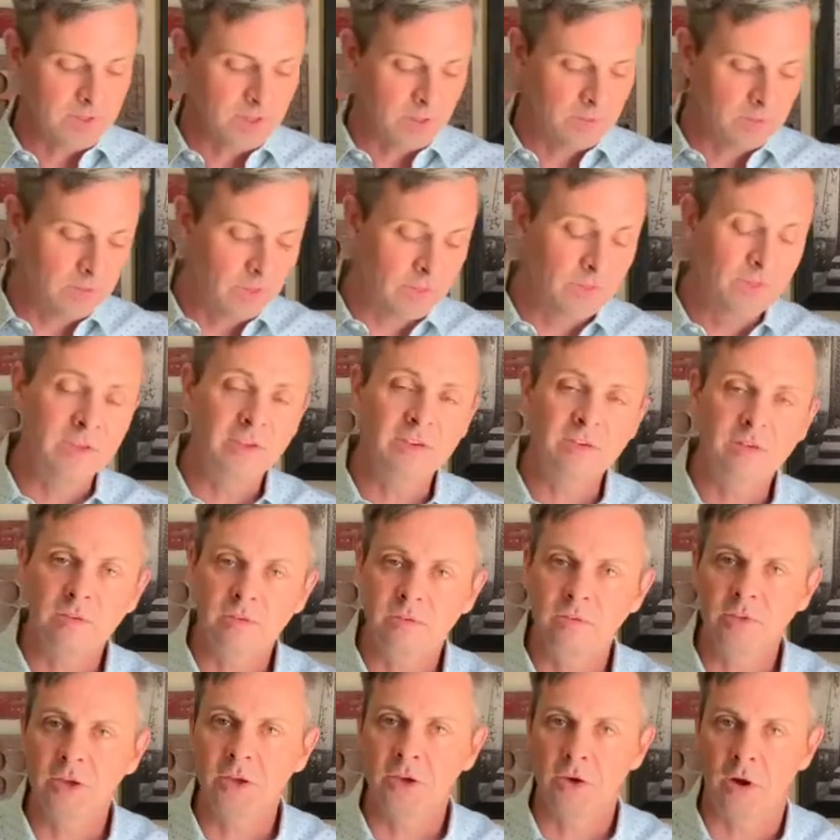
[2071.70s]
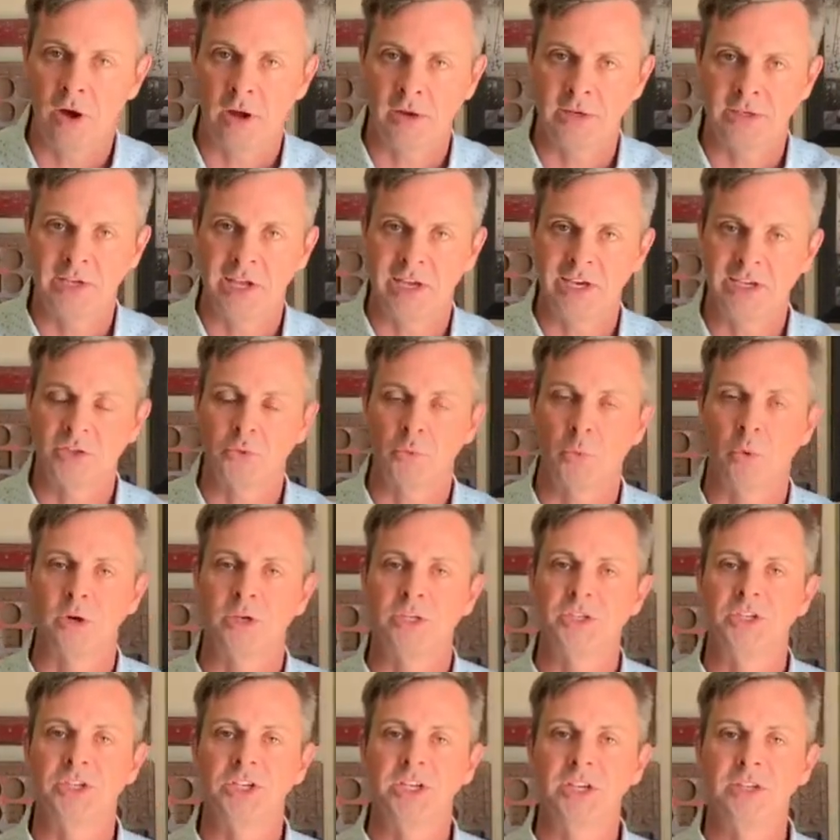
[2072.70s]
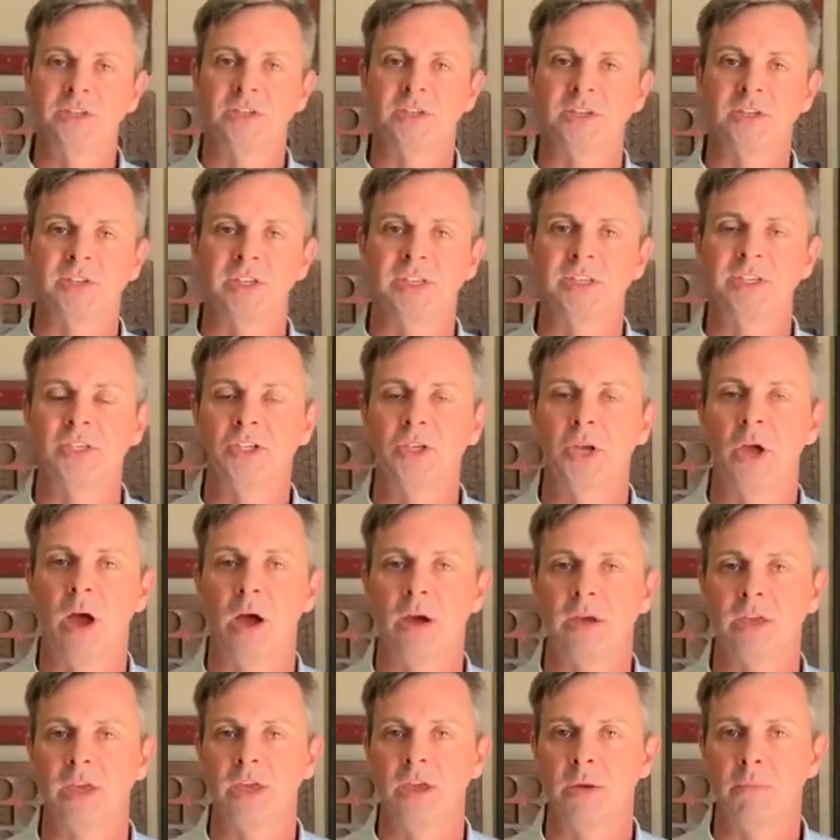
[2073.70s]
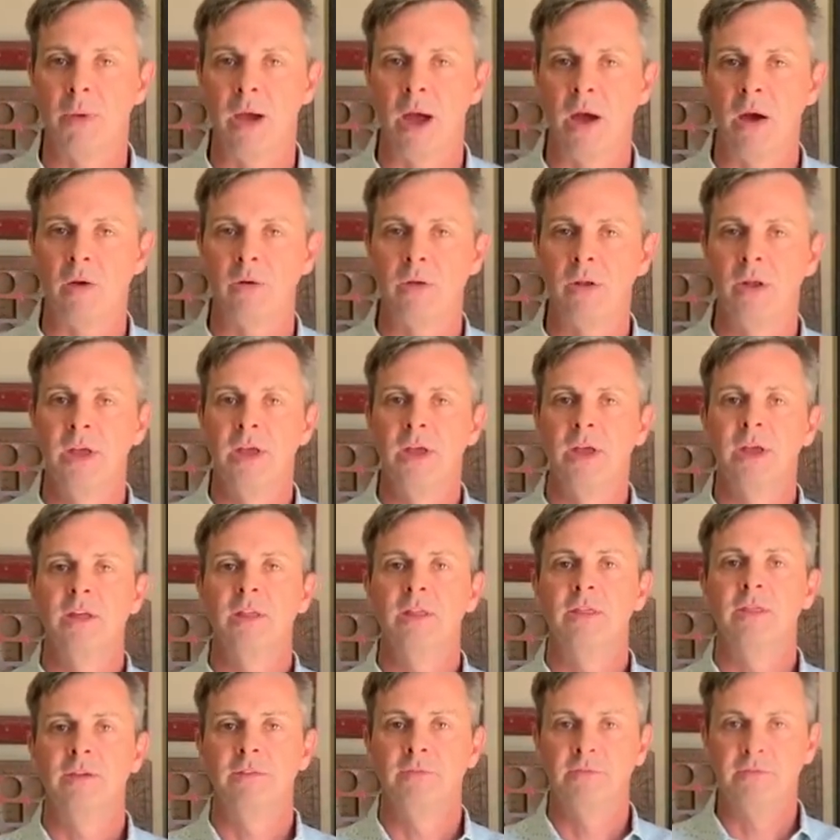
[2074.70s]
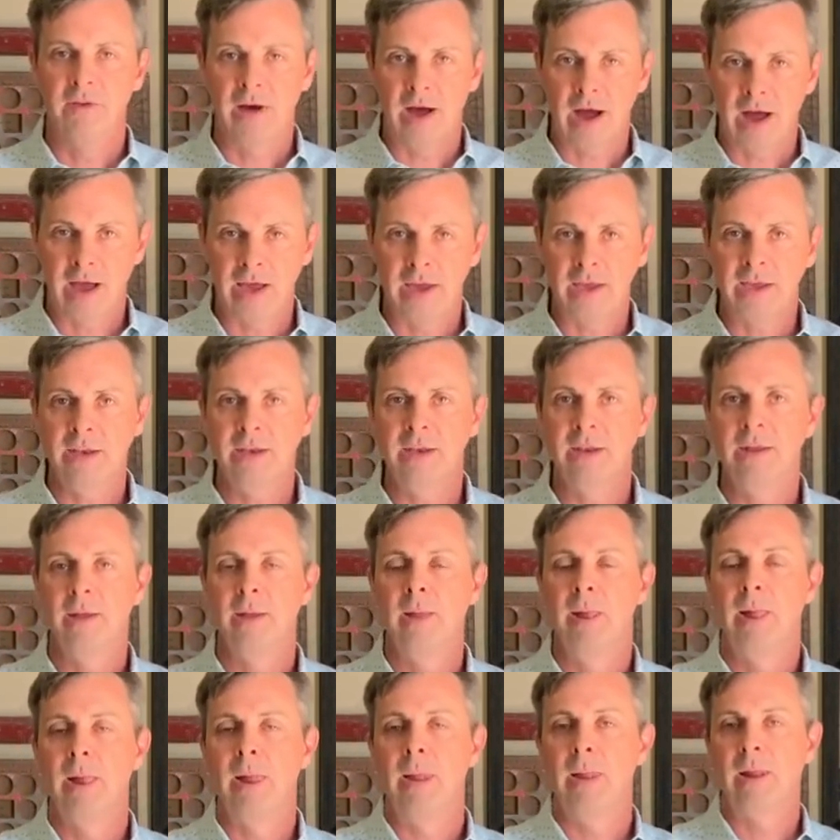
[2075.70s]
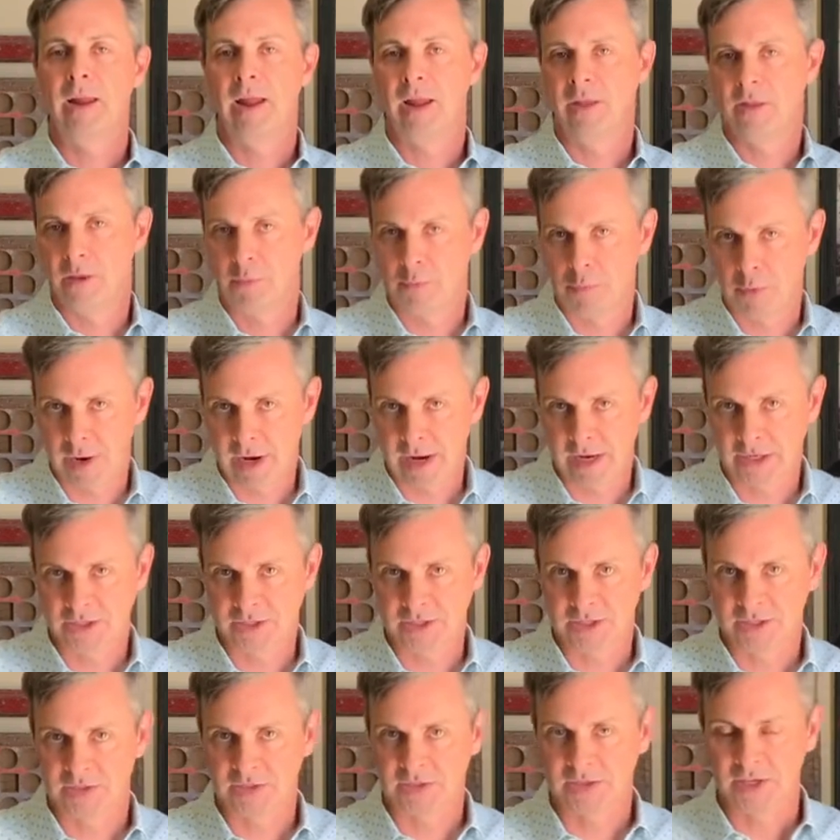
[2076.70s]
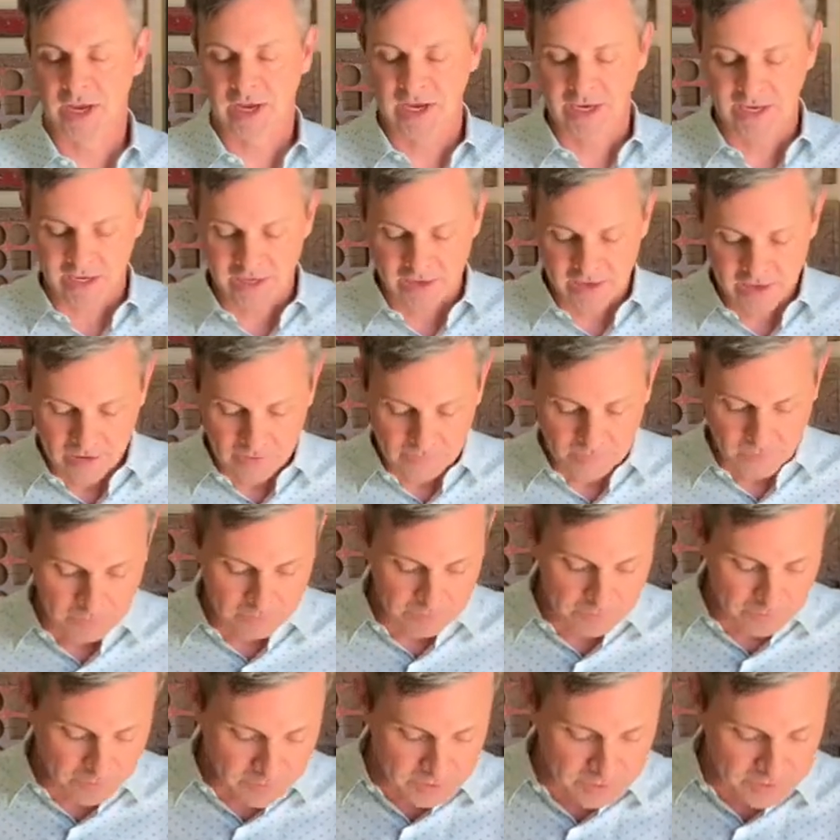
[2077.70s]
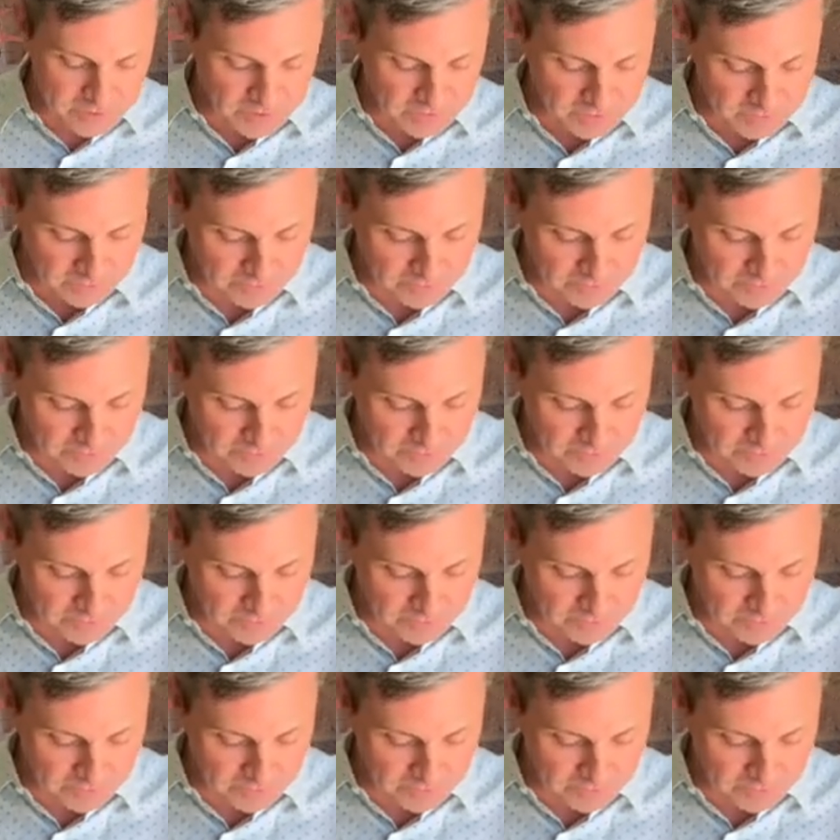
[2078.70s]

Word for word: that this is the context where Jesus is talking about the vine and the branches. And in verse